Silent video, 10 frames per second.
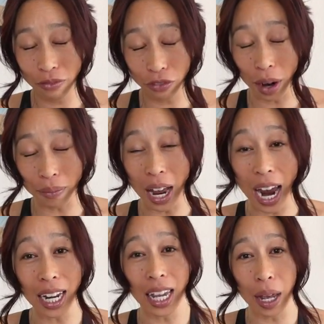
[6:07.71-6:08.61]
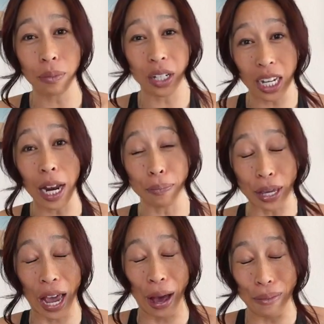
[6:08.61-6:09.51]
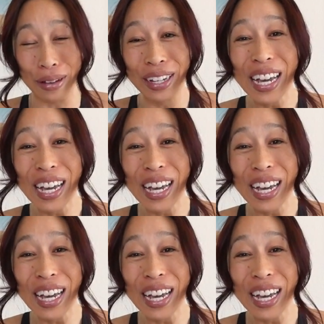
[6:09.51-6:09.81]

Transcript: from 9 a.m. to 9 p.m.